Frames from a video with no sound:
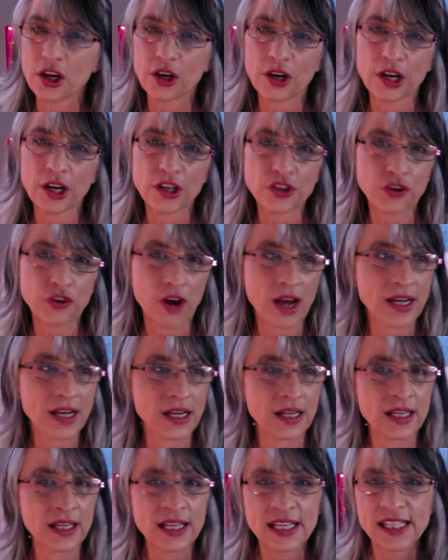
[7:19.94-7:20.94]
and trying
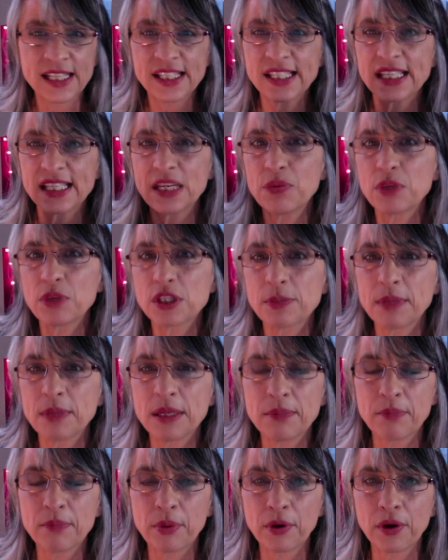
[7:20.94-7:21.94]
to see what's
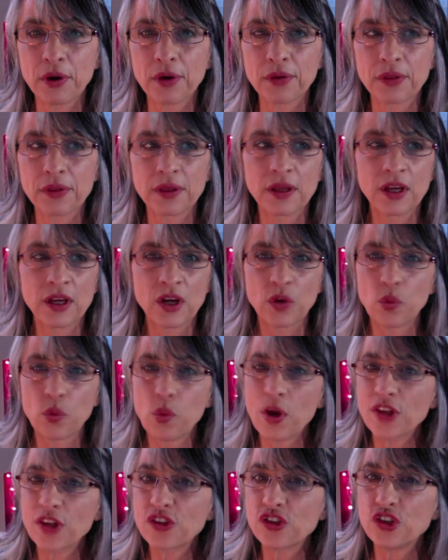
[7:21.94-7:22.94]
being birthed,
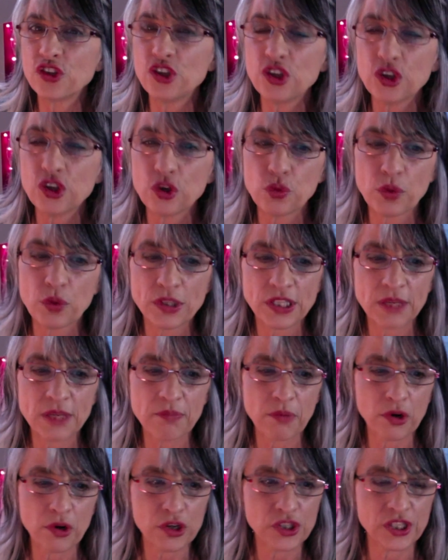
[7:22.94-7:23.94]
what's new, what's
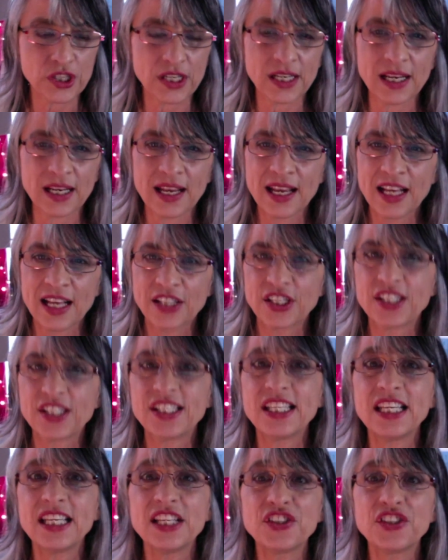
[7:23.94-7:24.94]
emerging. To
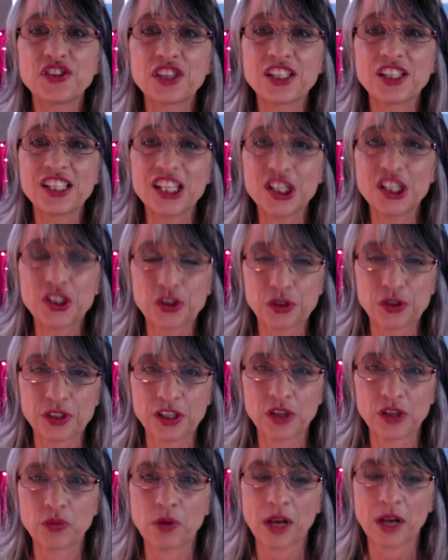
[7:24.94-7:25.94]
teach the teachers
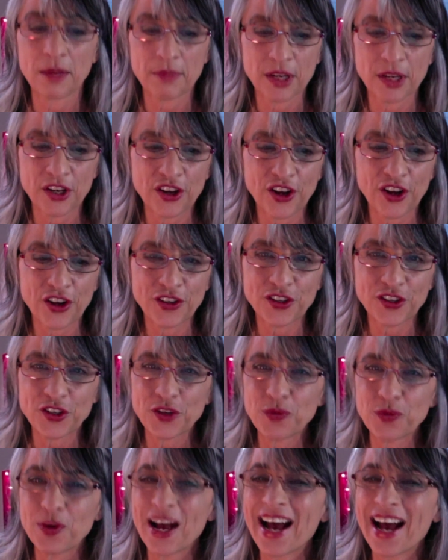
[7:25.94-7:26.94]
is what I'm being called to do.
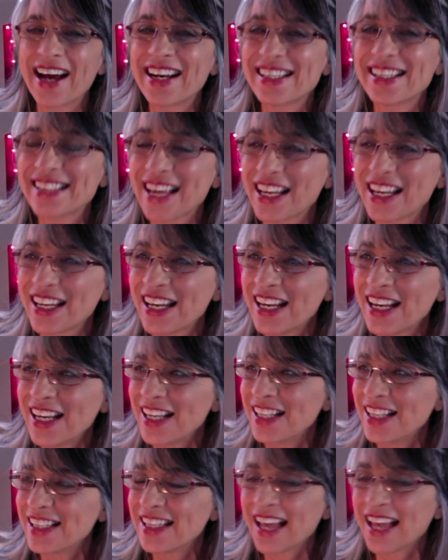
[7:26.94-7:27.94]
Well,
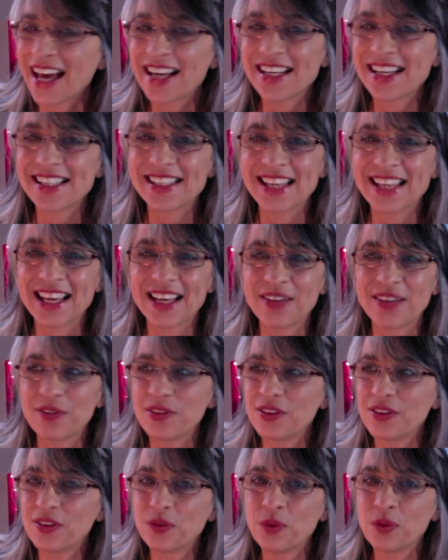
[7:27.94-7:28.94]

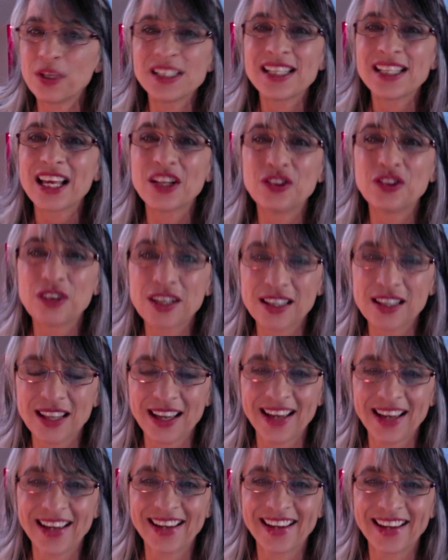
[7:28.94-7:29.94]
what does that look
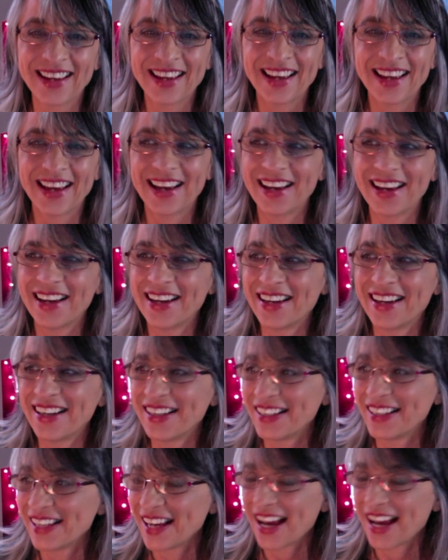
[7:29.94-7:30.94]
like?
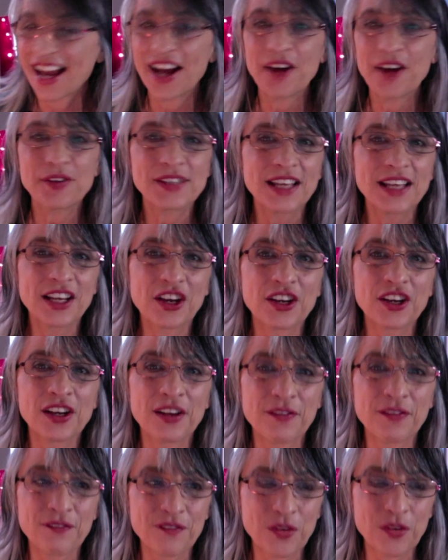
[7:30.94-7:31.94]
How is that going to
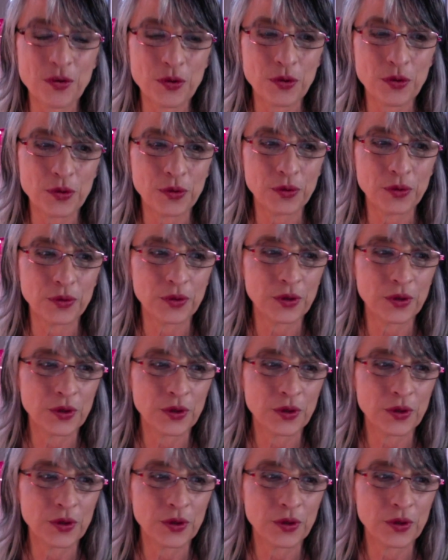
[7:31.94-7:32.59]
unfold?